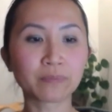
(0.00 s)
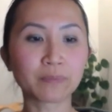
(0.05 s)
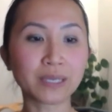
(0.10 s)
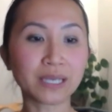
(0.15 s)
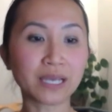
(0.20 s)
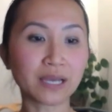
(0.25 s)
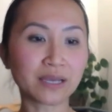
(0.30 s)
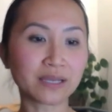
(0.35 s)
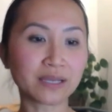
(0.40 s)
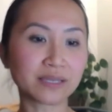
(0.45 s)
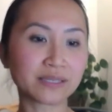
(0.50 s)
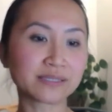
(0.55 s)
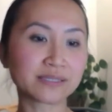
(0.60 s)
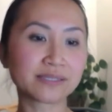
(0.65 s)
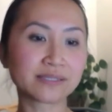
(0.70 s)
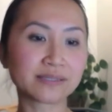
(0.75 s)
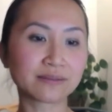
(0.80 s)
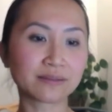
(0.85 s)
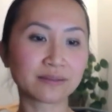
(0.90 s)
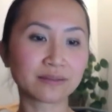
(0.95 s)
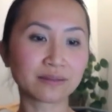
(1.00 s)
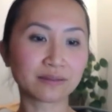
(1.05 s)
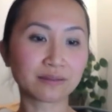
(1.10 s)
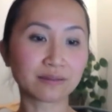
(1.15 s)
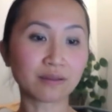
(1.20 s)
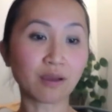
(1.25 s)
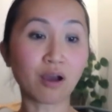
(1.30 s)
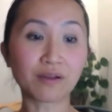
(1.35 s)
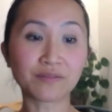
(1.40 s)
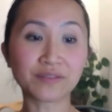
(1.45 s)
Because
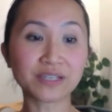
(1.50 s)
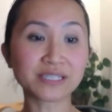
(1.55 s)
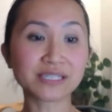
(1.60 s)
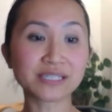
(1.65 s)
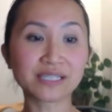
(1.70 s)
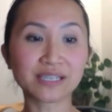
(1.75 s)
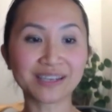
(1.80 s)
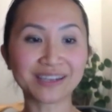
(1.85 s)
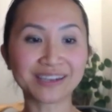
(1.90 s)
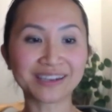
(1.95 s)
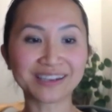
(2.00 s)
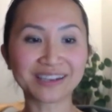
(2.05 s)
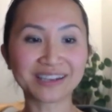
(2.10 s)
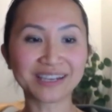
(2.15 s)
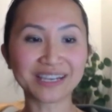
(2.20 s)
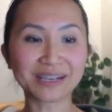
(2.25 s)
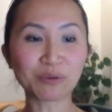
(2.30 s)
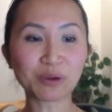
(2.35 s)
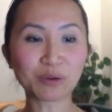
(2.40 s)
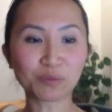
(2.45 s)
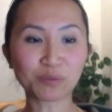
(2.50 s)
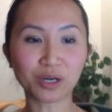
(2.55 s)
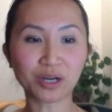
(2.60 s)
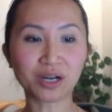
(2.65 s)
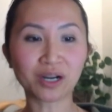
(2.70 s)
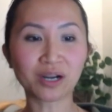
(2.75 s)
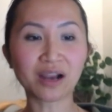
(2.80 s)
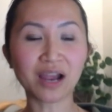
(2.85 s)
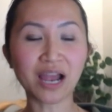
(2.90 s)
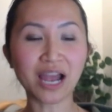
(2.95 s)
obviously when
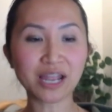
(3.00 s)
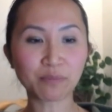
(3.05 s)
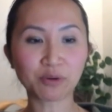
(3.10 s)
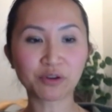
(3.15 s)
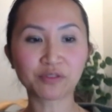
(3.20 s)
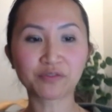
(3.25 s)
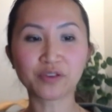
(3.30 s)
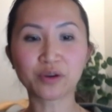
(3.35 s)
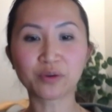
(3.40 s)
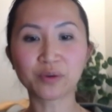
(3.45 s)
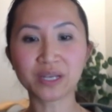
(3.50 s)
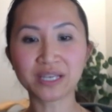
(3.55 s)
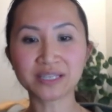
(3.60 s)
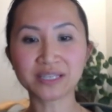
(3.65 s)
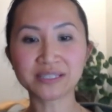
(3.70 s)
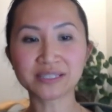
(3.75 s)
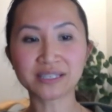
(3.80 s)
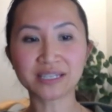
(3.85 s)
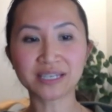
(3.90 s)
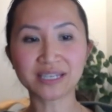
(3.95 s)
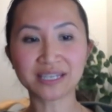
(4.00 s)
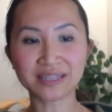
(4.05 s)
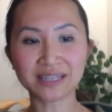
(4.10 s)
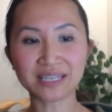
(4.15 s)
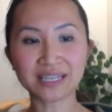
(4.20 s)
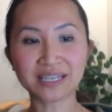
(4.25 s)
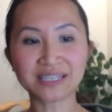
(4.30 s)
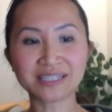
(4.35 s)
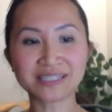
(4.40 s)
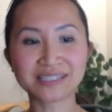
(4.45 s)
we're hyper-focused in
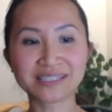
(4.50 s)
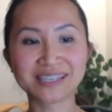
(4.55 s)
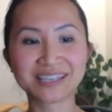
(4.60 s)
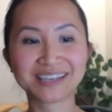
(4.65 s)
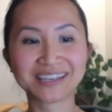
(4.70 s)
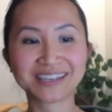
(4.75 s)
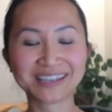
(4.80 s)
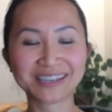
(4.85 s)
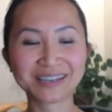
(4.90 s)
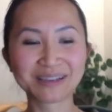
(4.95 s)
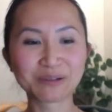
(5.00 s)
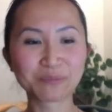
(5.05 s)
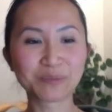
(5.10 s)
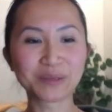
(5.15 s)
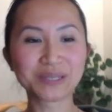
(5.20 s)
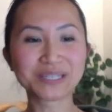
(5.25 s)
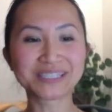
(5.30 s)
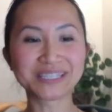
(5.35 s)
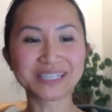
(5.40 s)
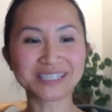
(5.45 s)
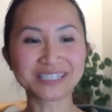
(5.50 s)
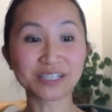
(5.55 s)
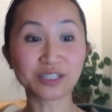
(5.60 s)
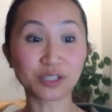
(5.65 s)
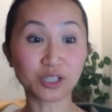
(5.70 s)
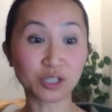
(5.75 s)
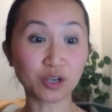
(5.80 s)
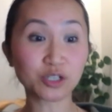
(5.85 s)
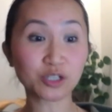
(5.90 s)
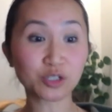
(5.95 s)
these positions,
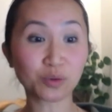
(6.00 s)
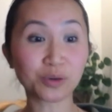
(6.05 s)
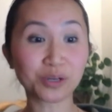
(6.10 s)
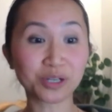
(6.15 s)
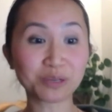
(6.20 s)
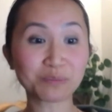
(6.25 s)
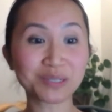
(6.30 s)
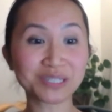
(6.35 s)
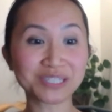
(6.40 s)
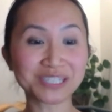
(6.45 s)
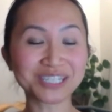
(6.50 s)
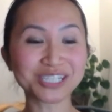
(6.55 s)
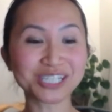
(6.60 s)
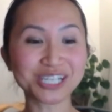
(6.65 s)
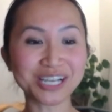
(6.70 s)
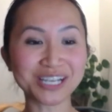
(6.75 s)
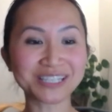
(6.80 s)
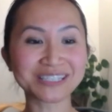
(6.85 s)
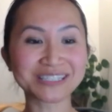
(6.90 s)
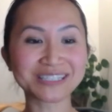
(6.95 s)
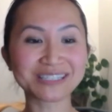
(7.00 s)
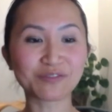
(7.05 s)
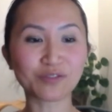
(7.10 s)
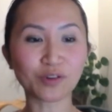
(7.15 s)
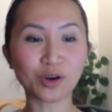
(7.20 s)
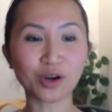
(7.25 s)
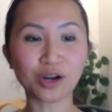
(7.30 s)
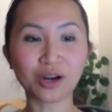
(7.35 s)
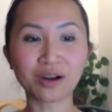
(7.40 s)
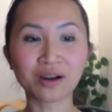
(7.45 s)
contorted positions
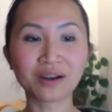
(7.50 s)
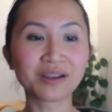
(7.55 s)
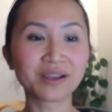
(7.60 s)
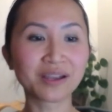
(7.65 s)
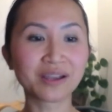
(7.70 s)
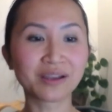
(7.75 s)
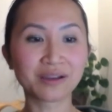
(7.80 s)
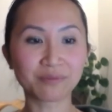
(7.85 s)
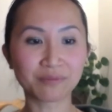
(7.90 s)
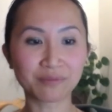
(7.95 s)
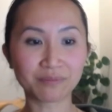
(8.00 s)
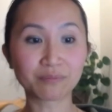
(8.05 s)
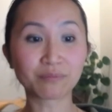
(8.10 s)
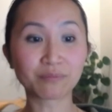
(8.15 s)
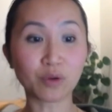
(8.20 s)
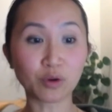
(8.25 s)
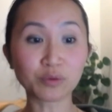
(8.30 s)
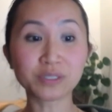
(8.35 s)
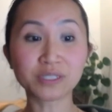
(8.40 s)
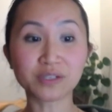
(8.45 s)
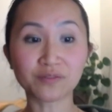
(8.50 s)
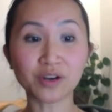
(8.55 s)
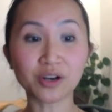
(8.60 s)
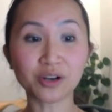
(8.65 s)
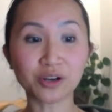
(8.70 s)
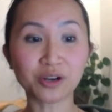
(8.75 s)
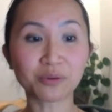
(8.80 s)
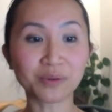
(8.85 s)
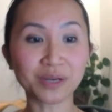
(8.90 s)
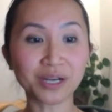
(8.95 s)
for most of our
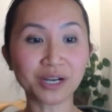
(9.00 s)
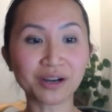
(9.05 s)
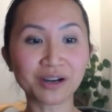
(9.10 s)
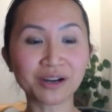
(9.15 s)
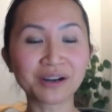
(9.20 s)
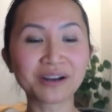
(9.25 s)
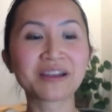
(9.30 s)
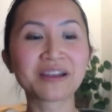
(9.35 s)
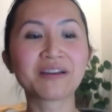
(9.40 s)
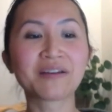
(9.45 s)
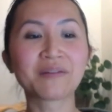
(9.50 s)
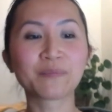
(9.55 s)
career,